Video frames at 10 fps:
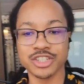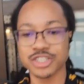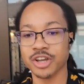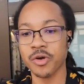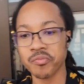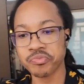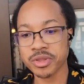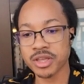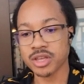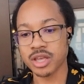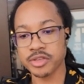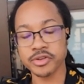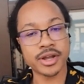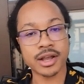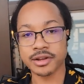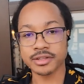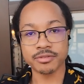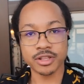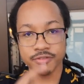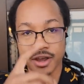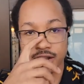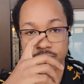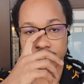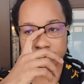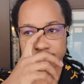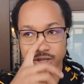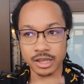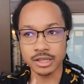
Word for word: So you're not going to really find anyone that speak,